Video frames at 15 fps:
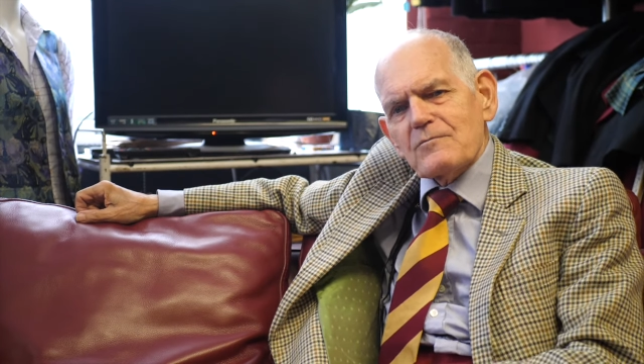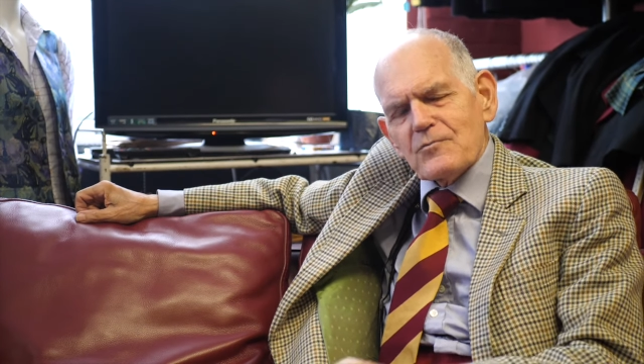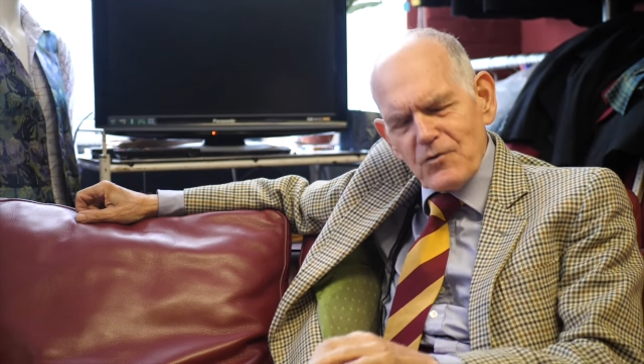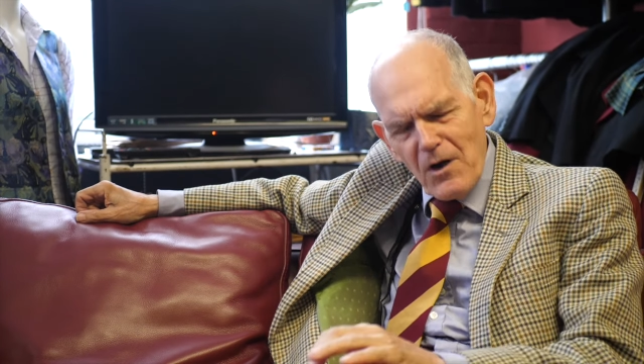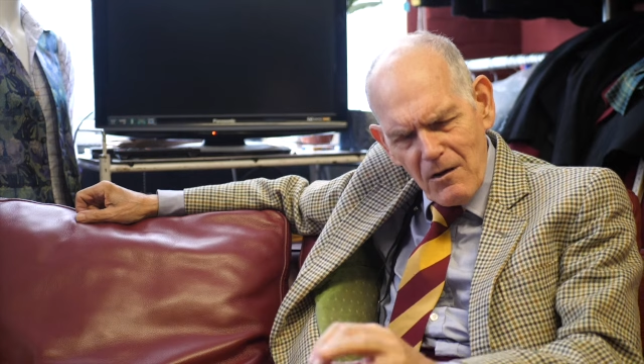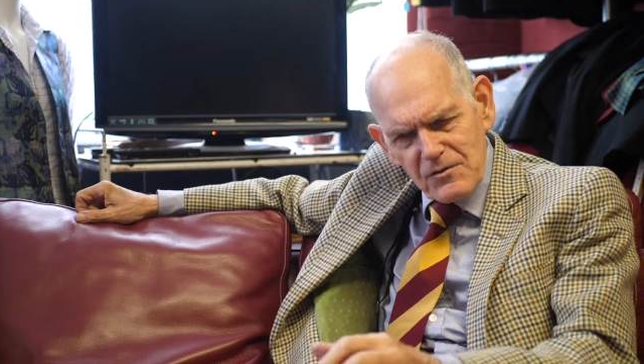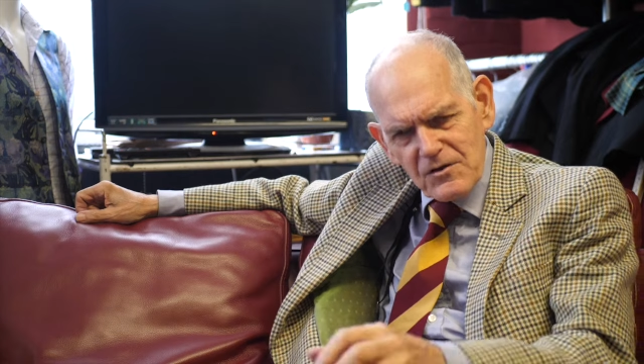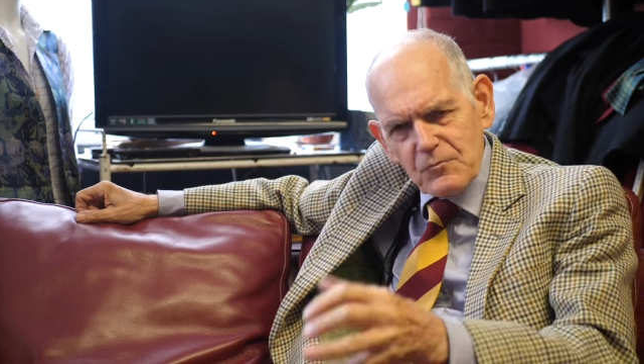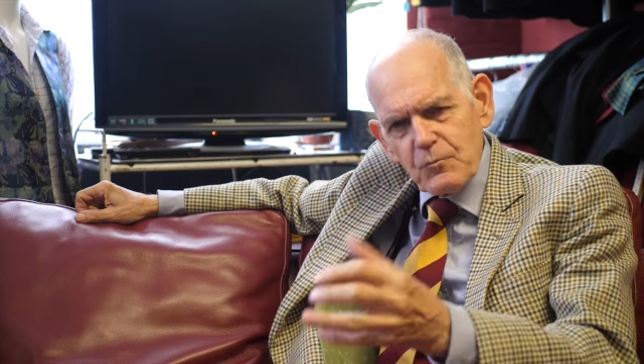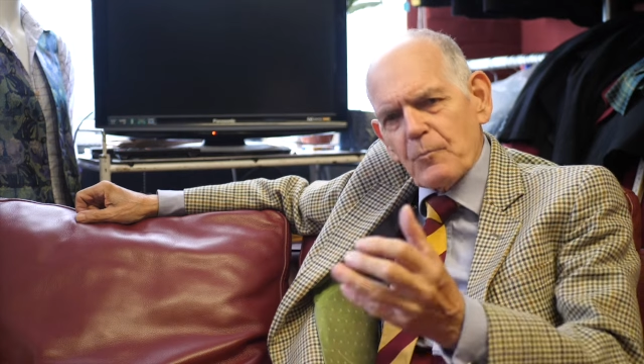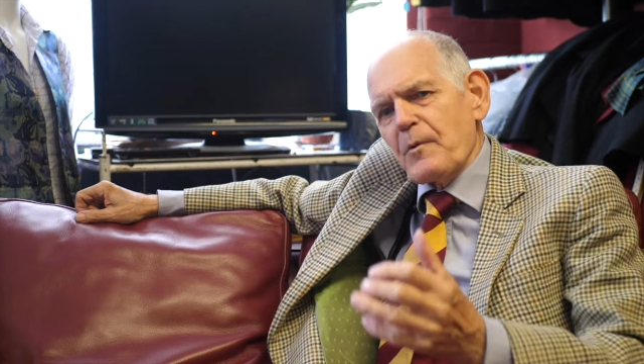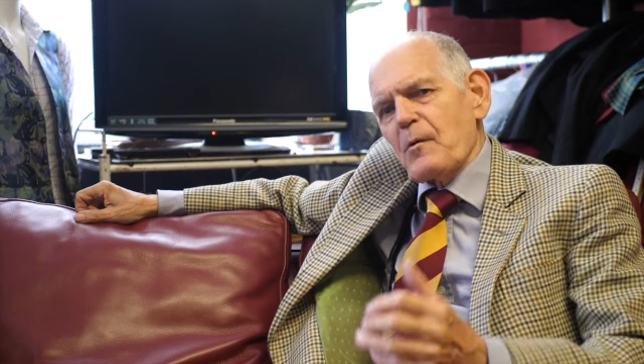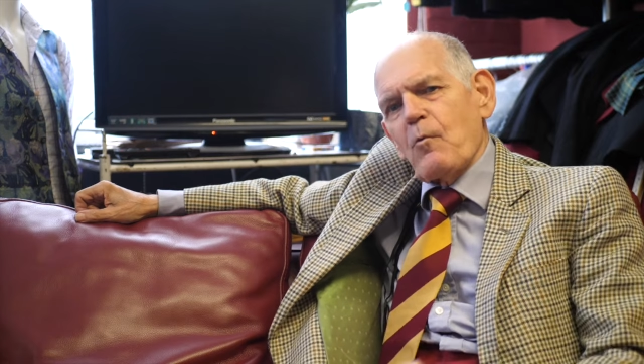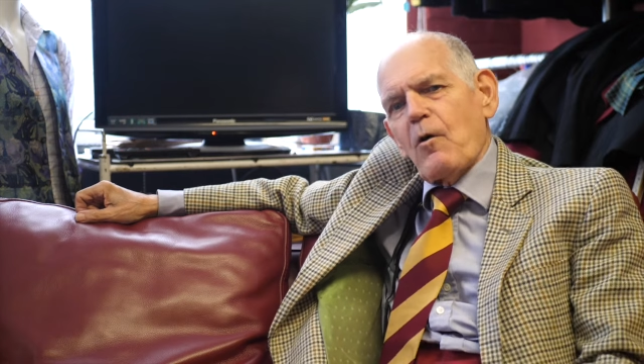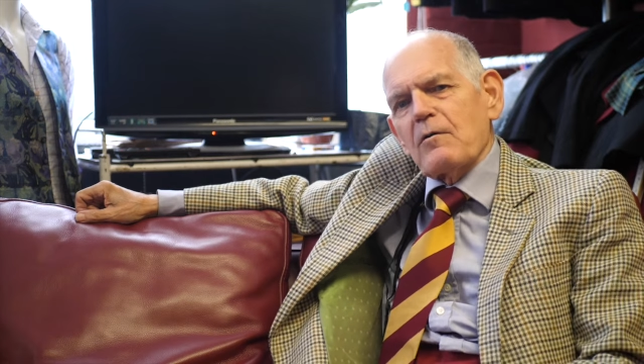Trousers would
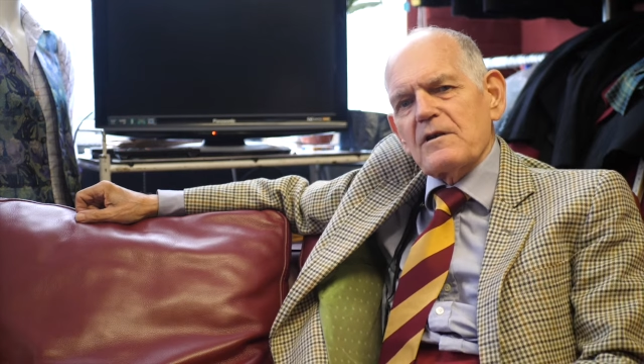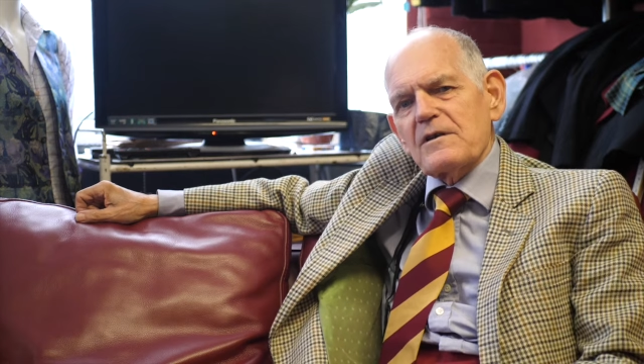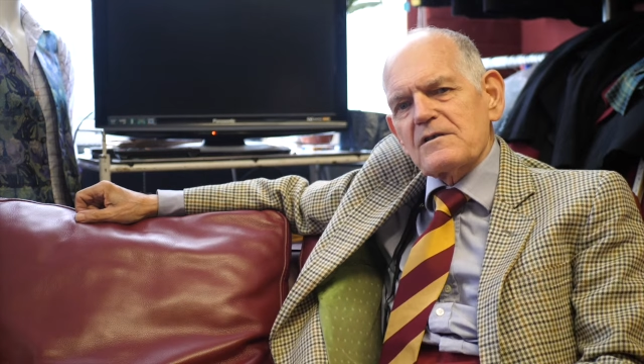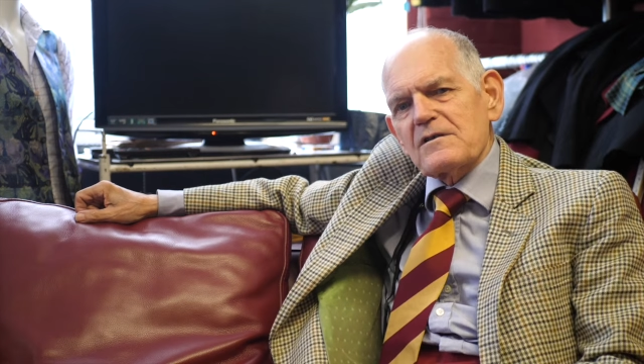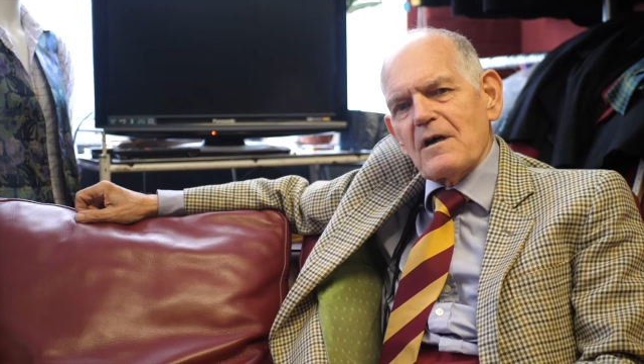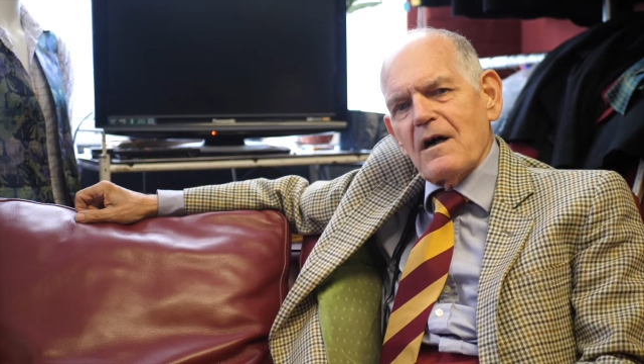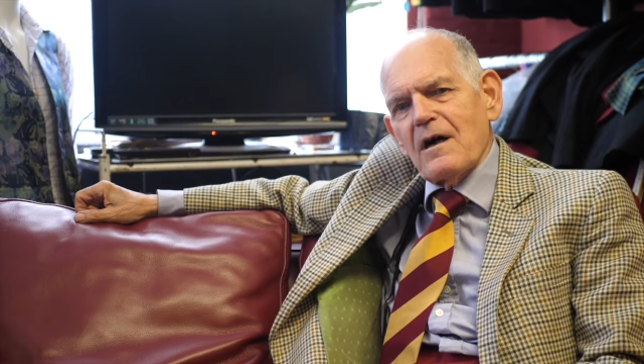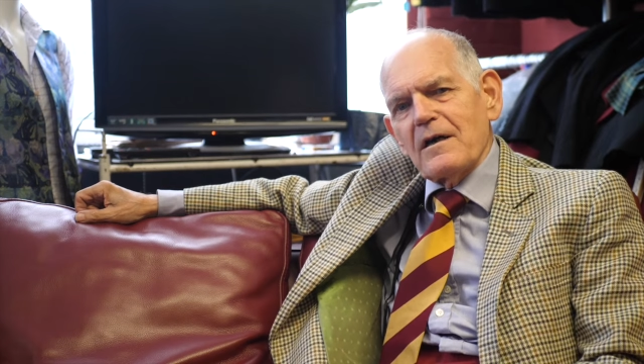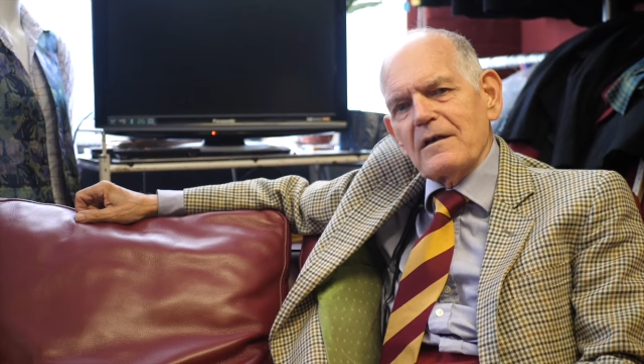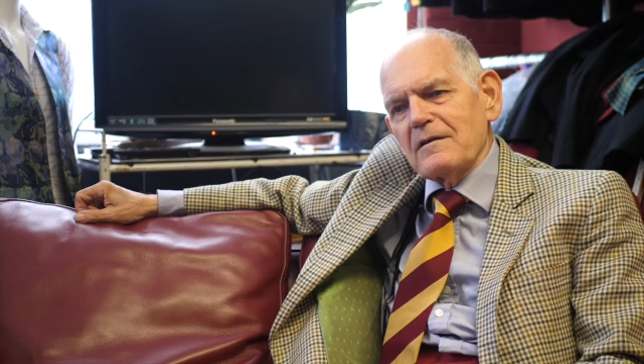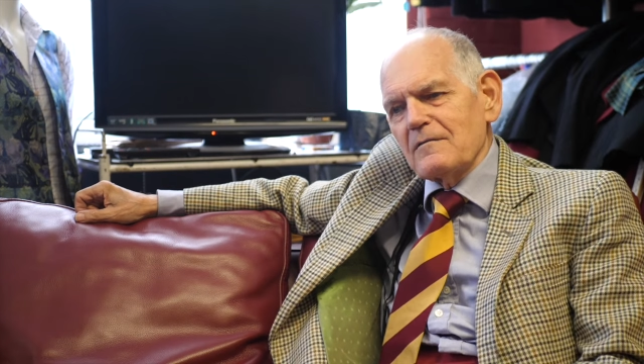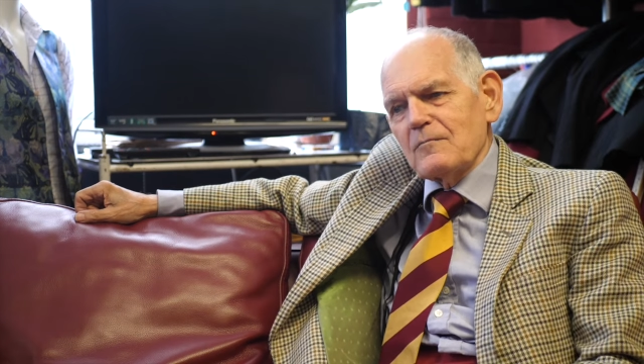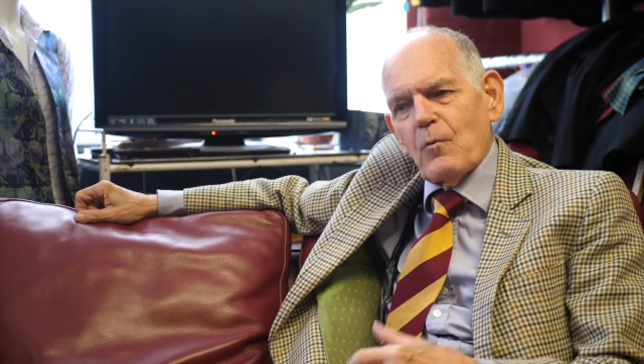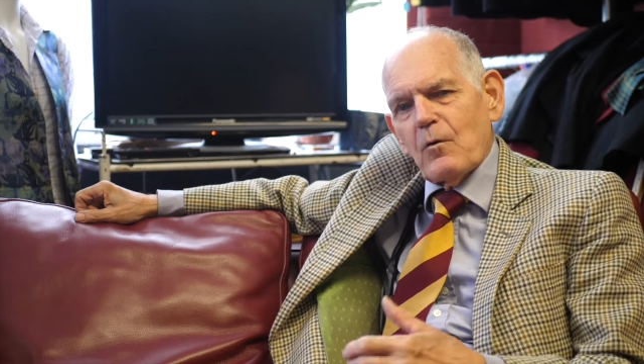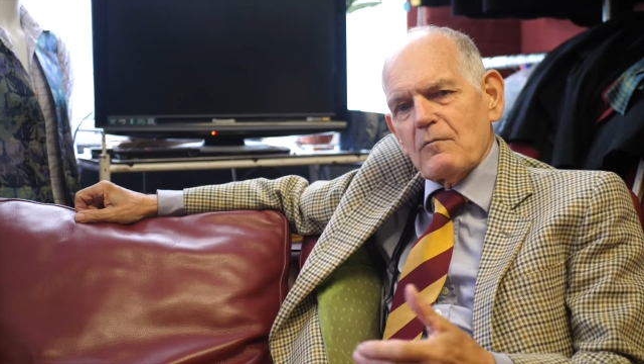be one design,
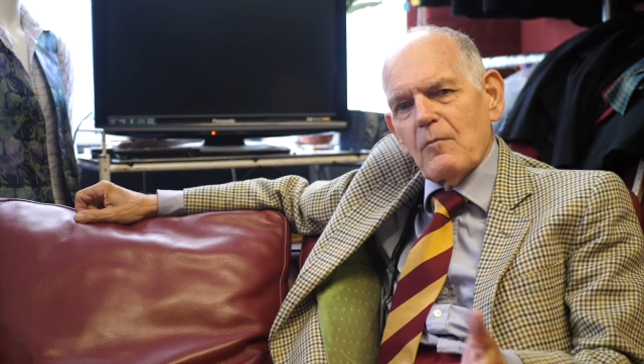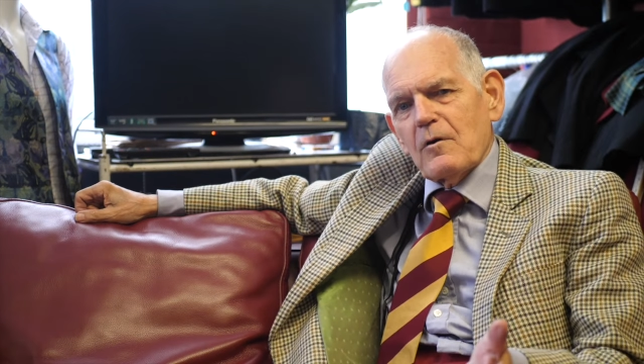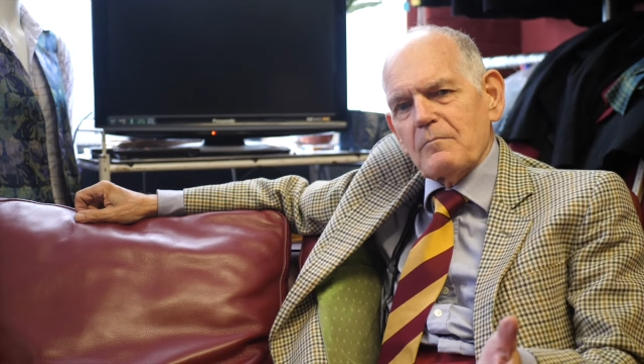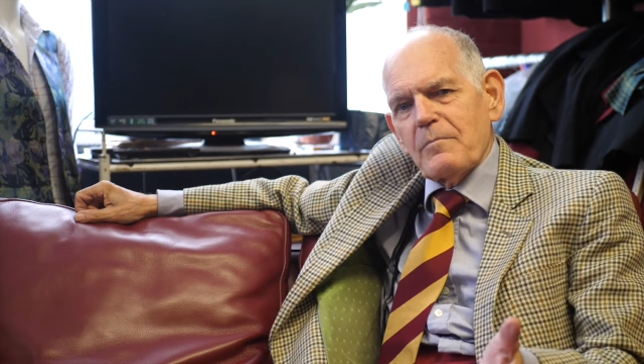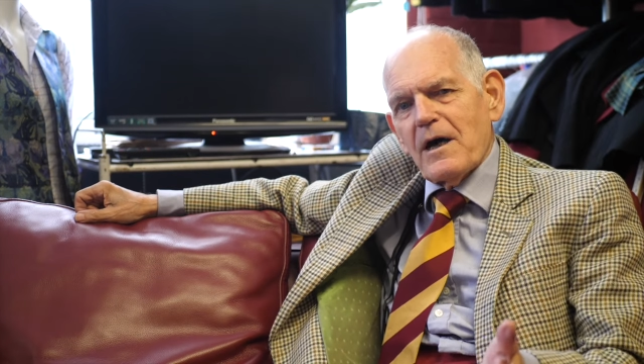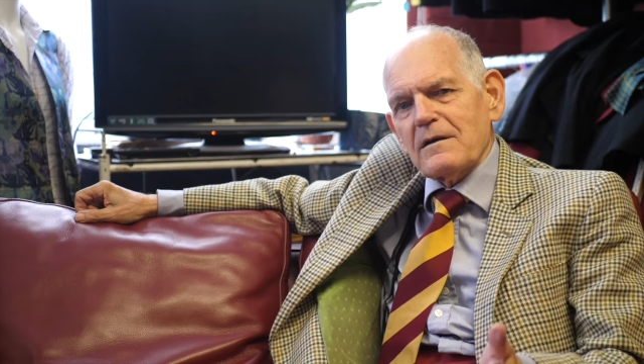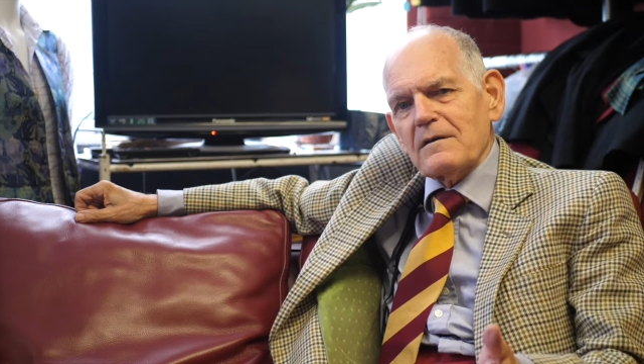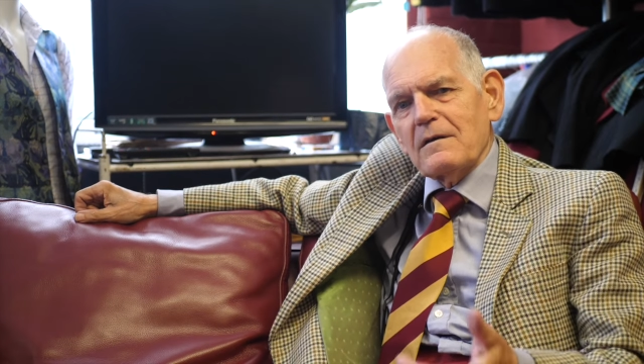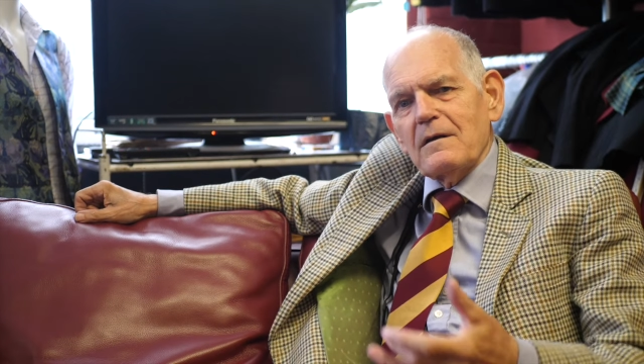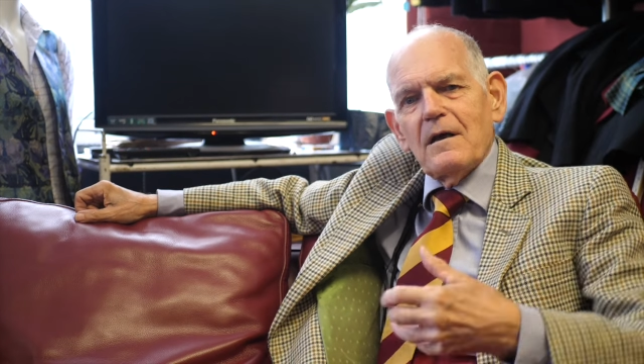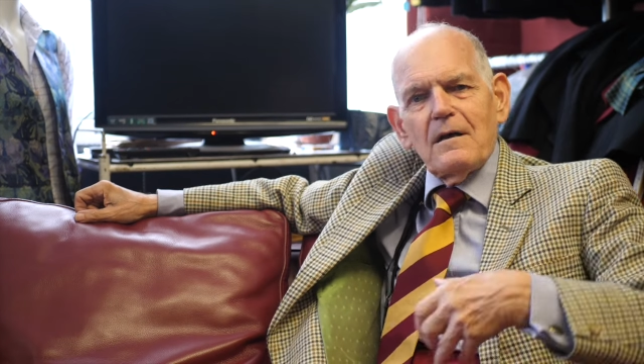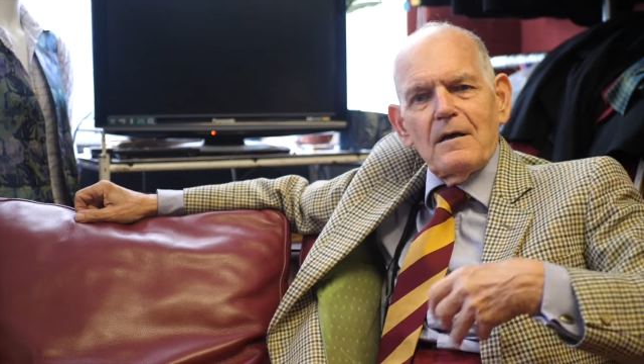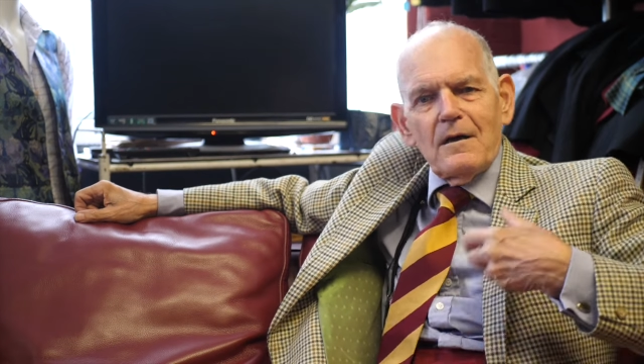one pattern,